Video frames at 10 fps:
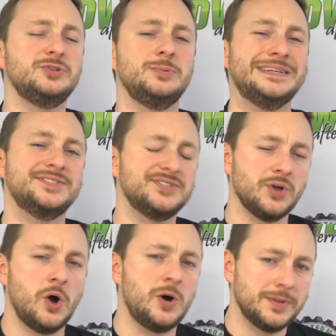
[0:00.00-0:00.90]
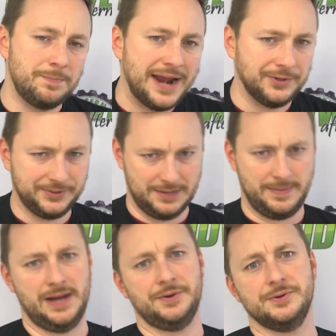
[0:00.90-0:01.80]
to install the Pedal
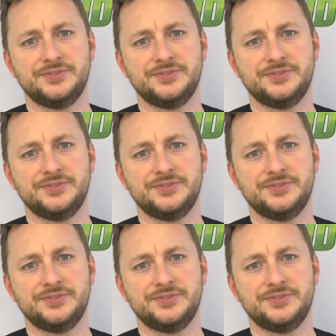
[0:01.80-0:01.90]
Commander.